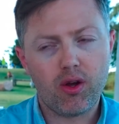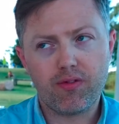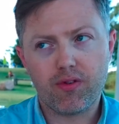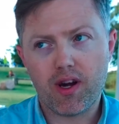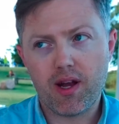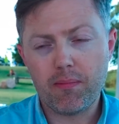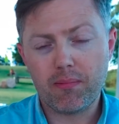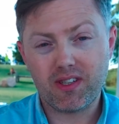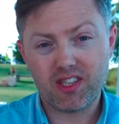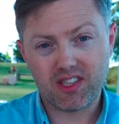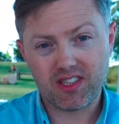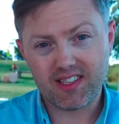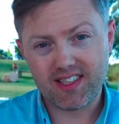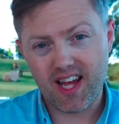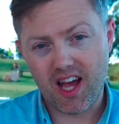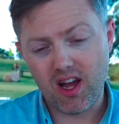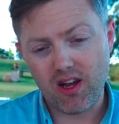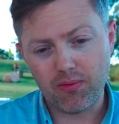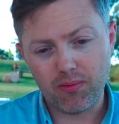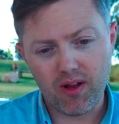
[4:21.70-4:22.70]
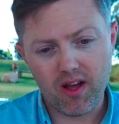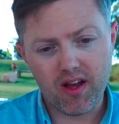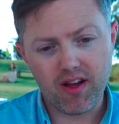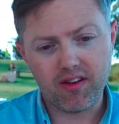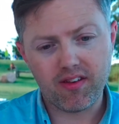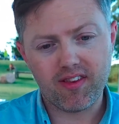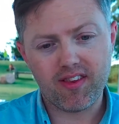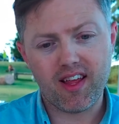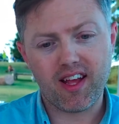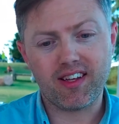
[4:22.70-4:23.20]
ambitious
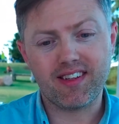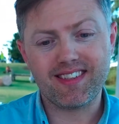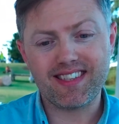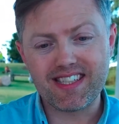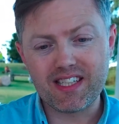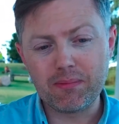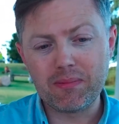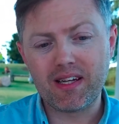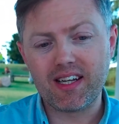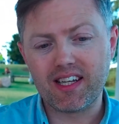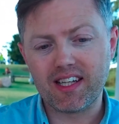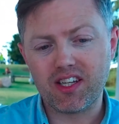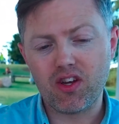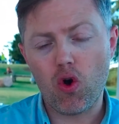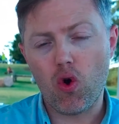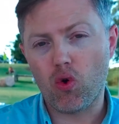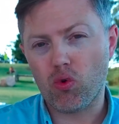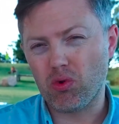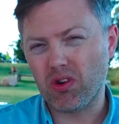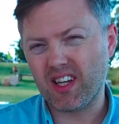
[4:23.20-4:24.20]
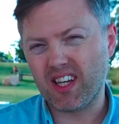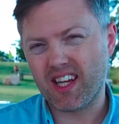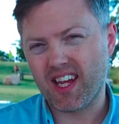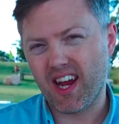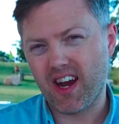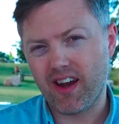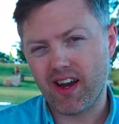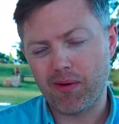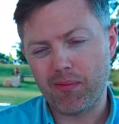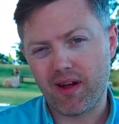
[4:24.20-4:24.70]
timelines and seemingly not really
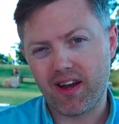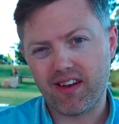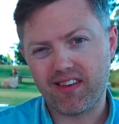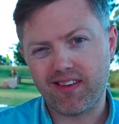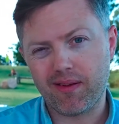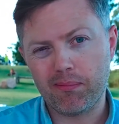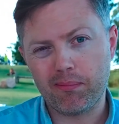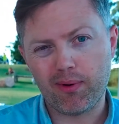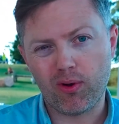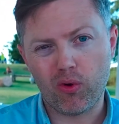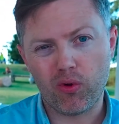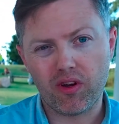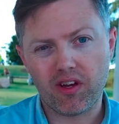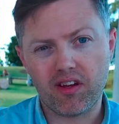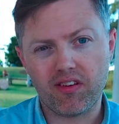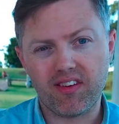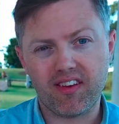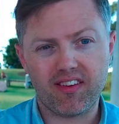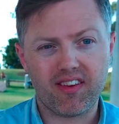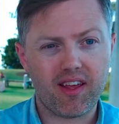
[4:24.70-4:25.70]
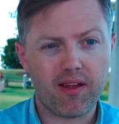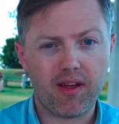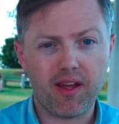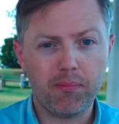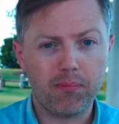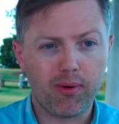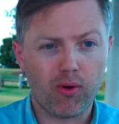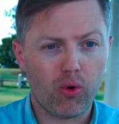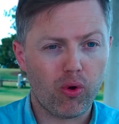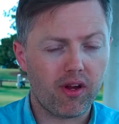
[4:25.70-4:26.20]
caring about its employees. Its
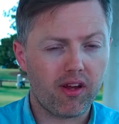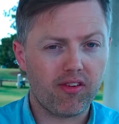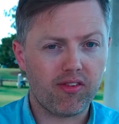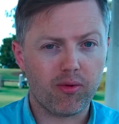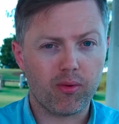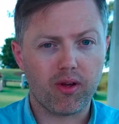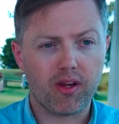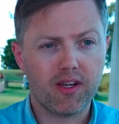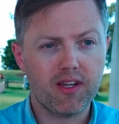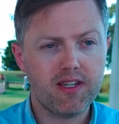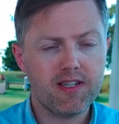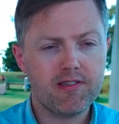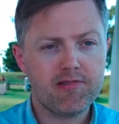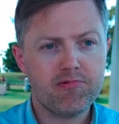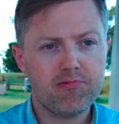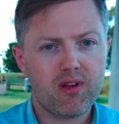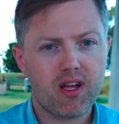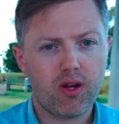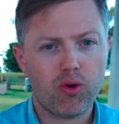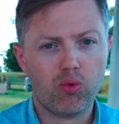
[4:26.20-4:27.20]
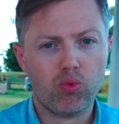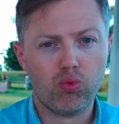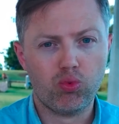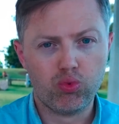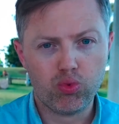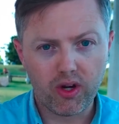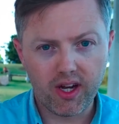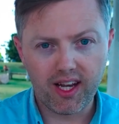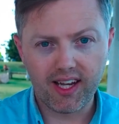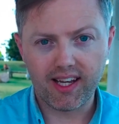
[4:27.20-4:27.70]
employees are
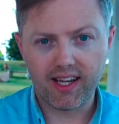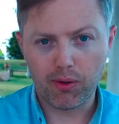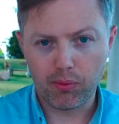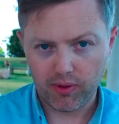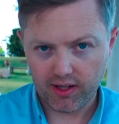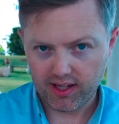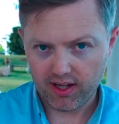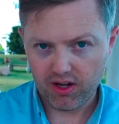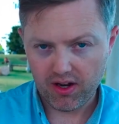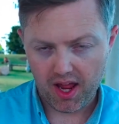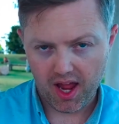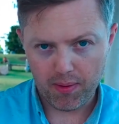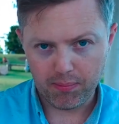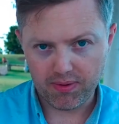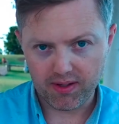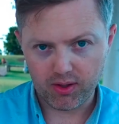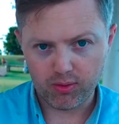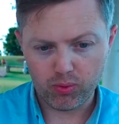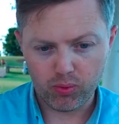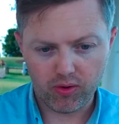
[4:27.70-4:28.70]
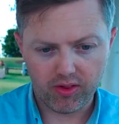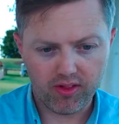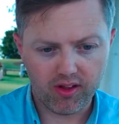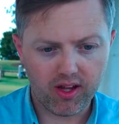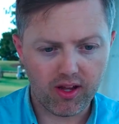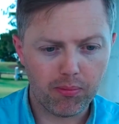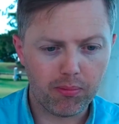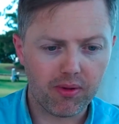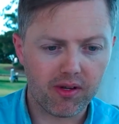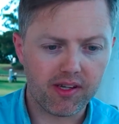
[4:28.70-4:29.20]
really unhappy with the
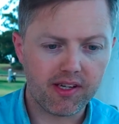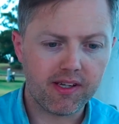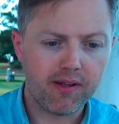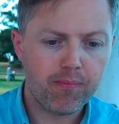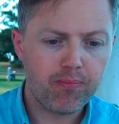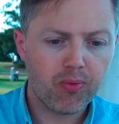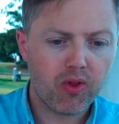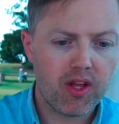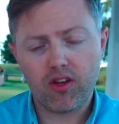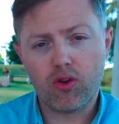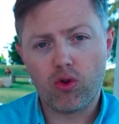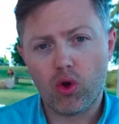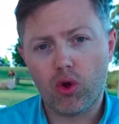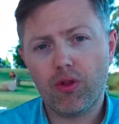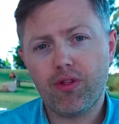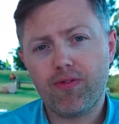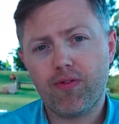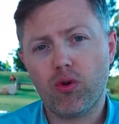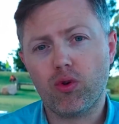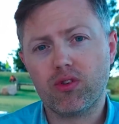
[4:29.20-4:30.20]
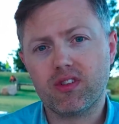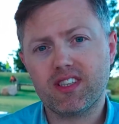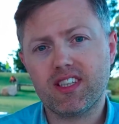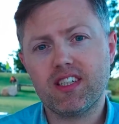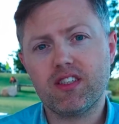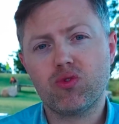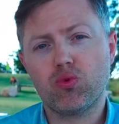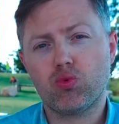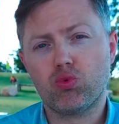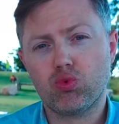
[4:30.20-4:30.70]
company. Northvolt
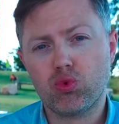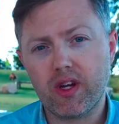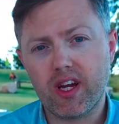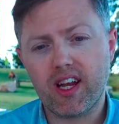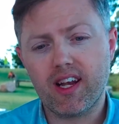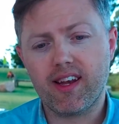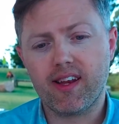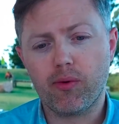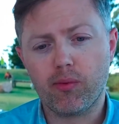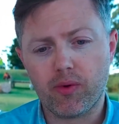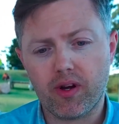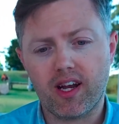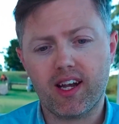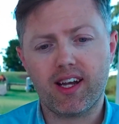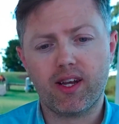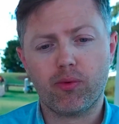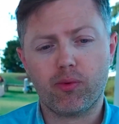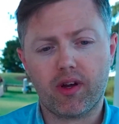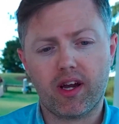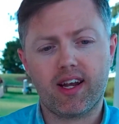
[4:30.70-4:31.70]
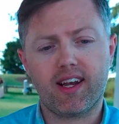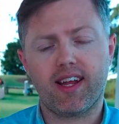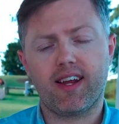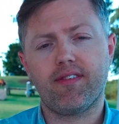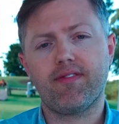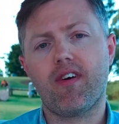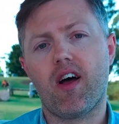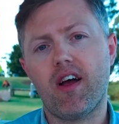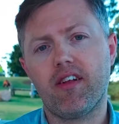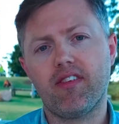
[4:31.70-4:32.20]
is really
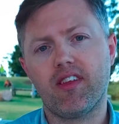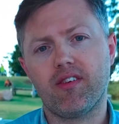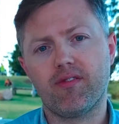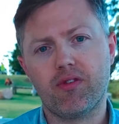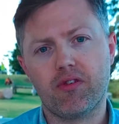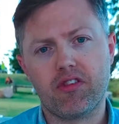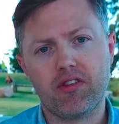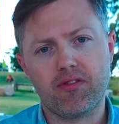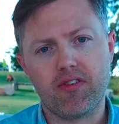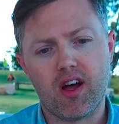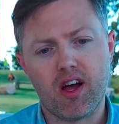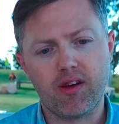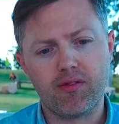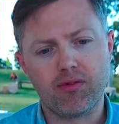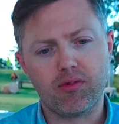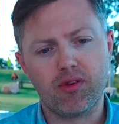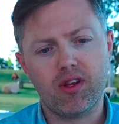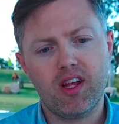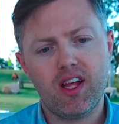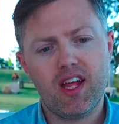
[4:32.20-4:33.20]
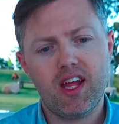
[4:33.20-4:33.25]
fighting for survival